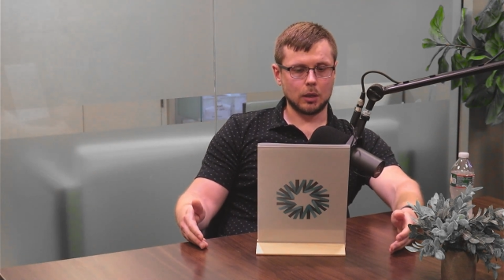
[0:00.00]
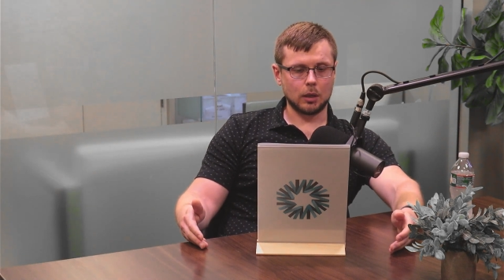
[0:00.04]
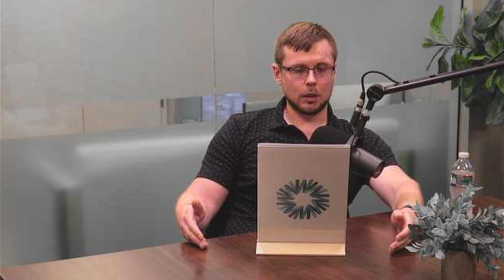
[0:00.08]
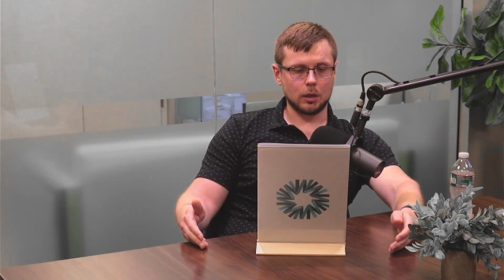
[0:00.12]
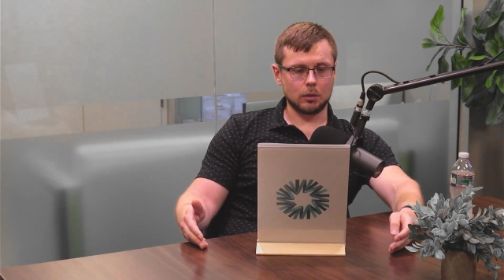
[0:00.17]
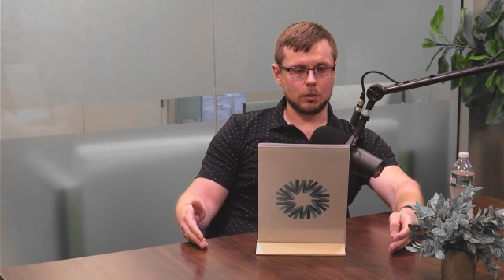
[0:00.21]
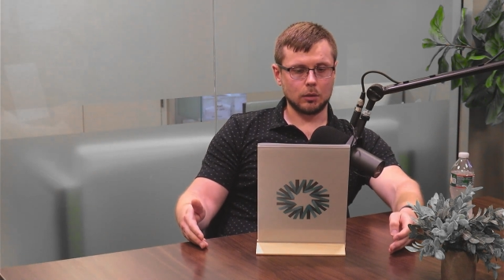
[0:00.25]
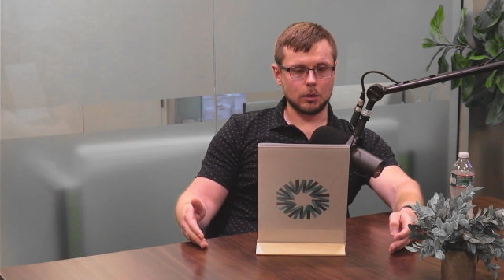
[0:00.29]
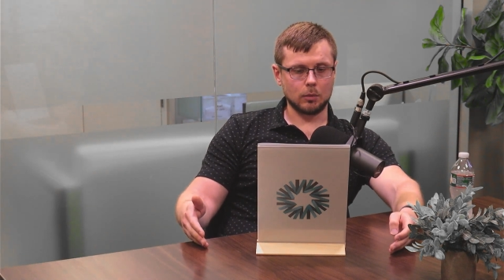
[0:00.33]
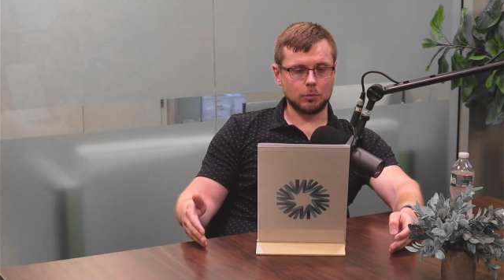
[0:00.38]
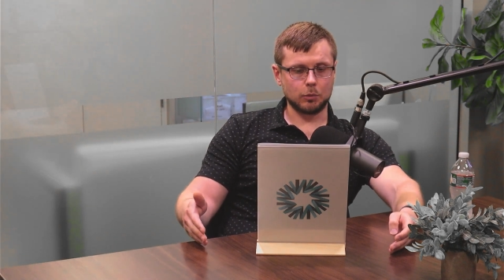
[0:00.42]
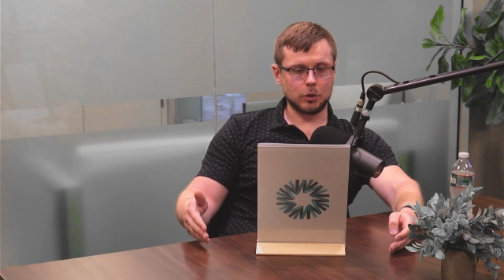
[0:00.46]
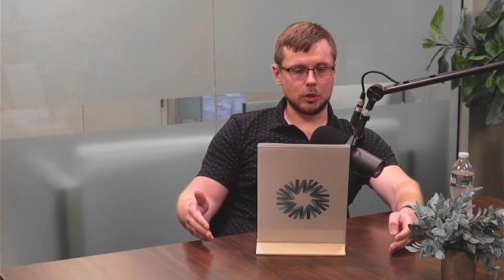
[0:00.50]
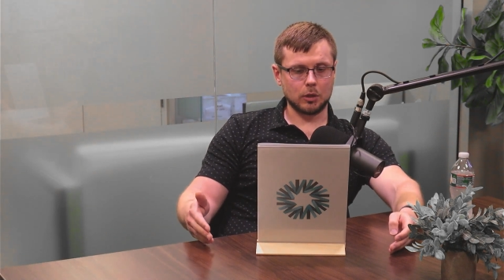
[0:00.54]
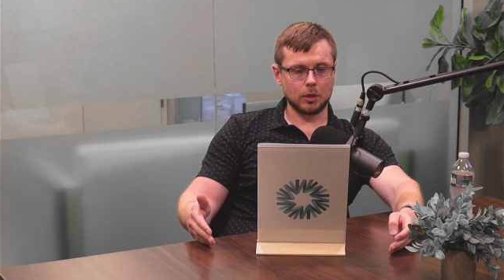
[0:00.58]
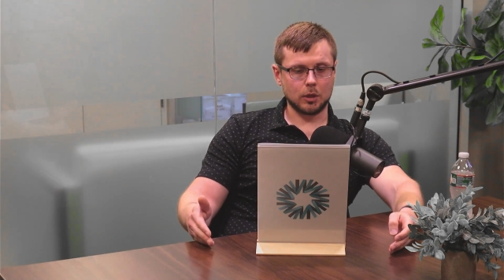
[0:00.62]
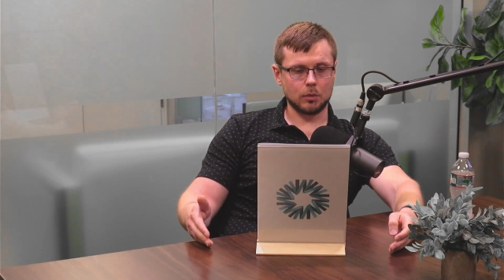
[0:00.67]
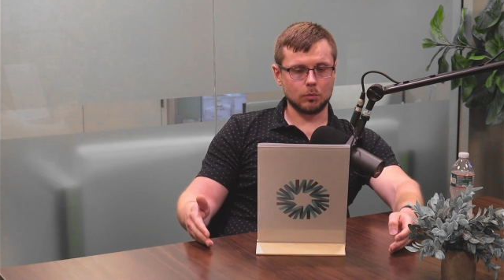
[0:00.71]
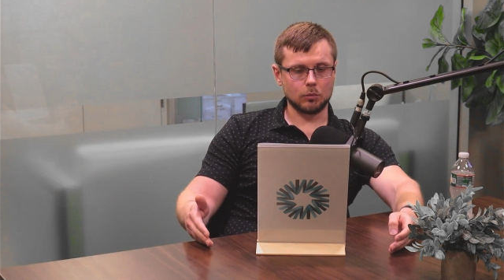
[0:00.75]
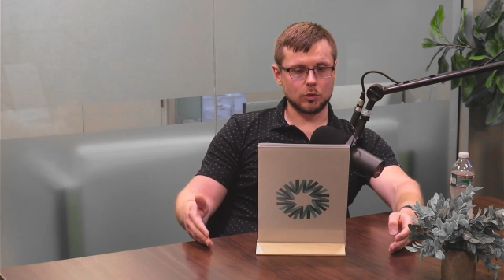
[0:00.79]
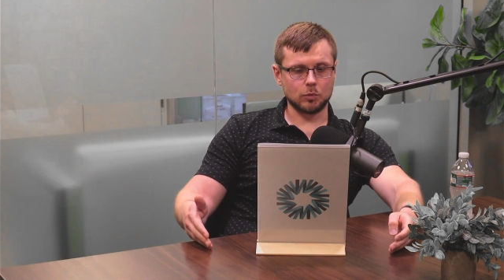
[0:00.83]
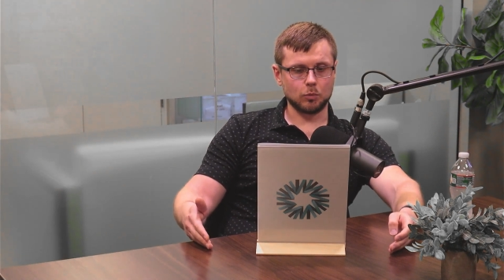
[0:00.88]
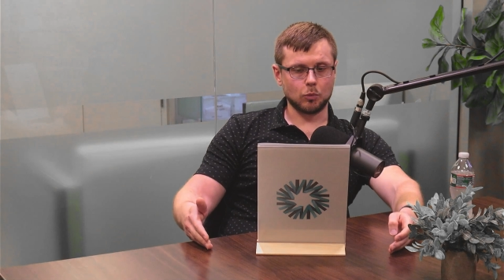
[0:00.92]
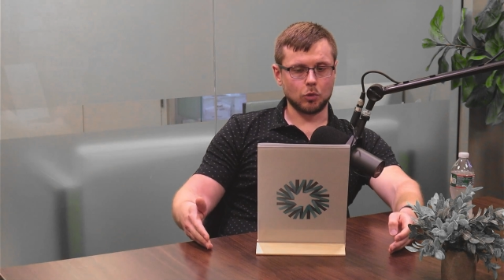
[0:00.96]
it
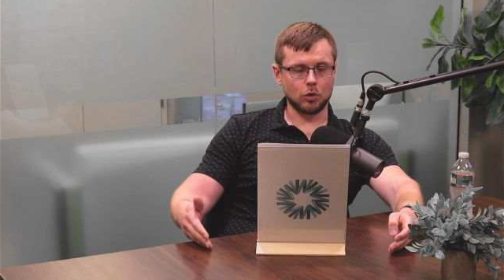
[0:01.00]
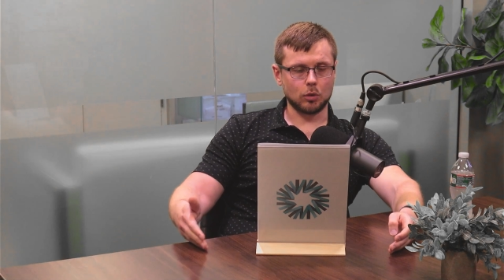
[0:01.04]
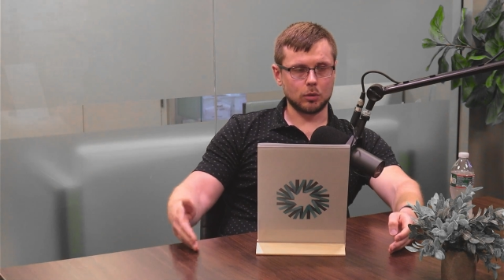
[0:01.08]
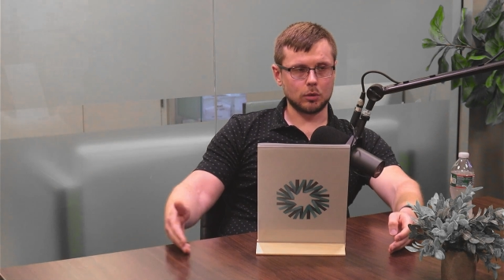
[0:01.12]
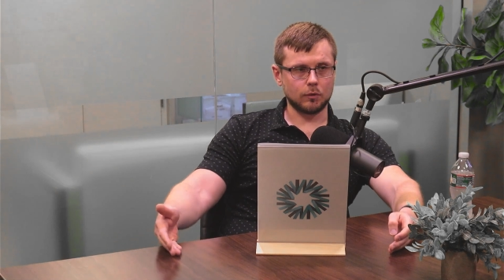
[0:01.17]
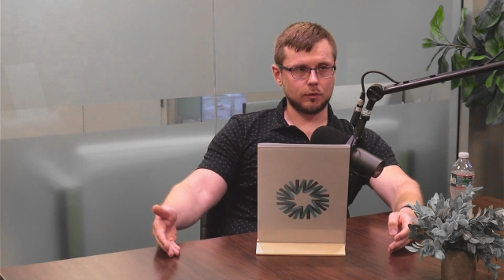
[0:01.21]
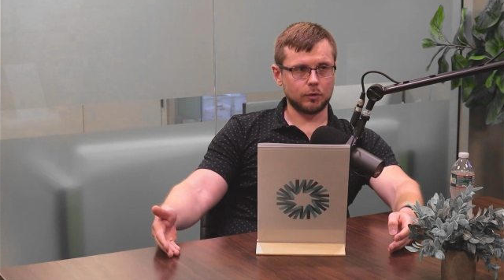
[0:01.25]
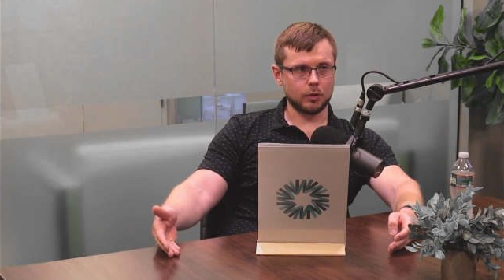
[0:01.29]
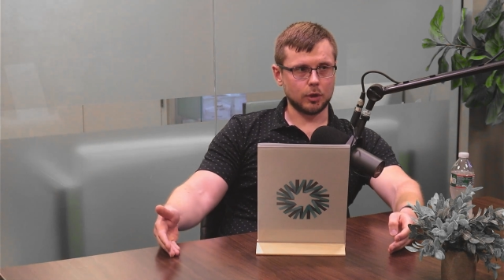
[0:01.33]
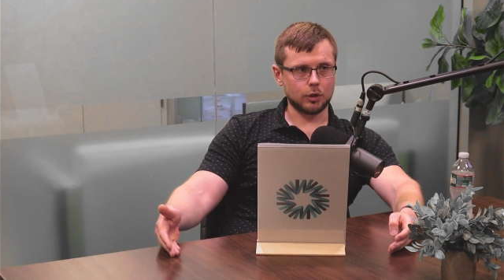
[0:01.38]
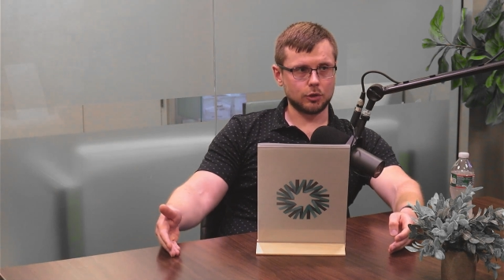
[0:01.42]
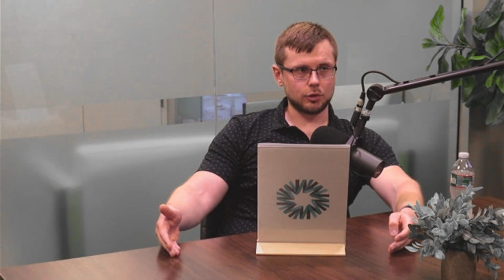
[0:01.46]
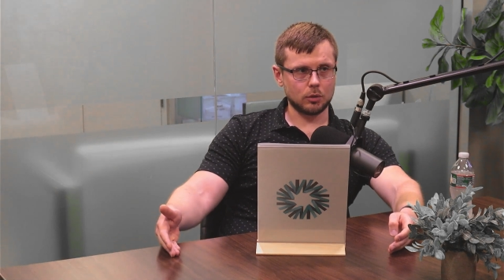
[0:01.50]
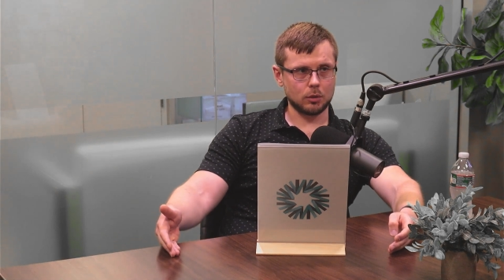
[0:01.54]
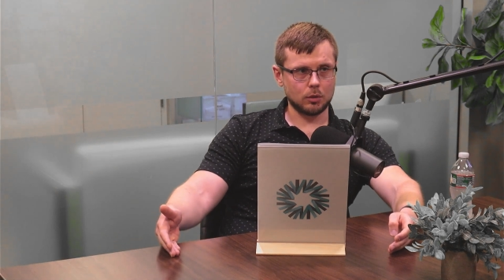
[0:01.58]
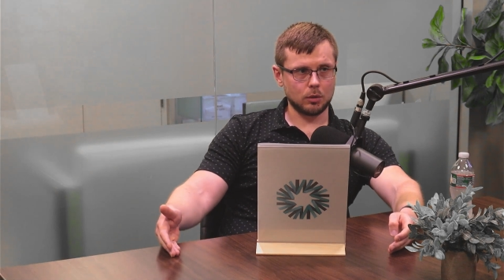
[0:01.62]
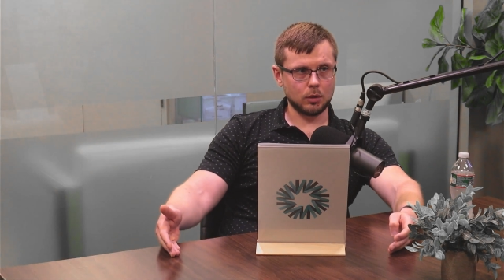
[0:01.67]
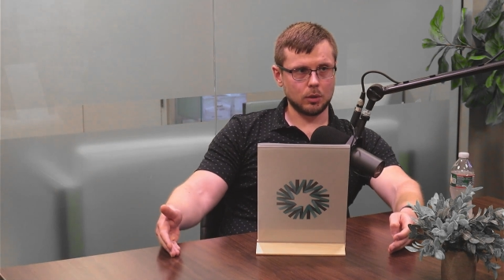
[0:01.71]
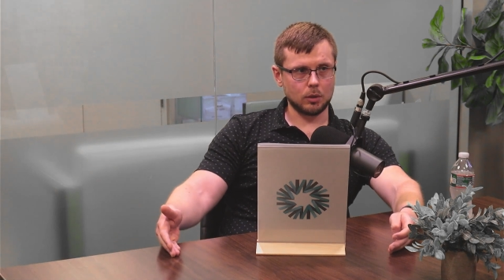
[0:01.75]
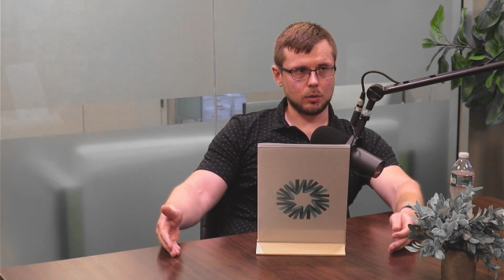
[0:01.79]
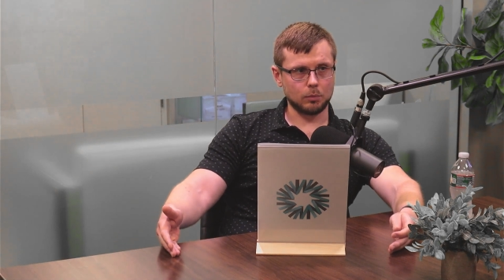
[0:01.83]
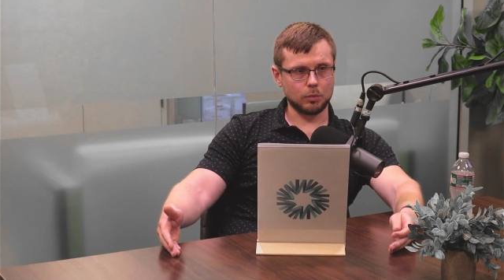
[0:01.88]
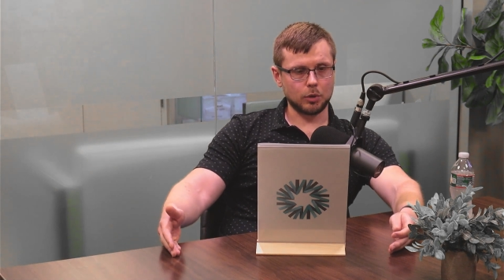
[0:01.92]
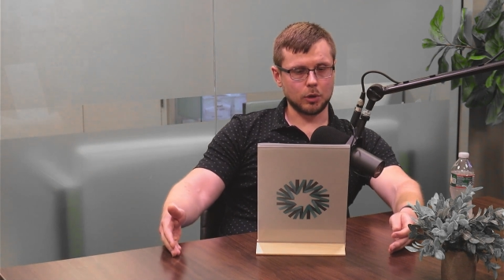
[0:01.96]
becomes more deflationary.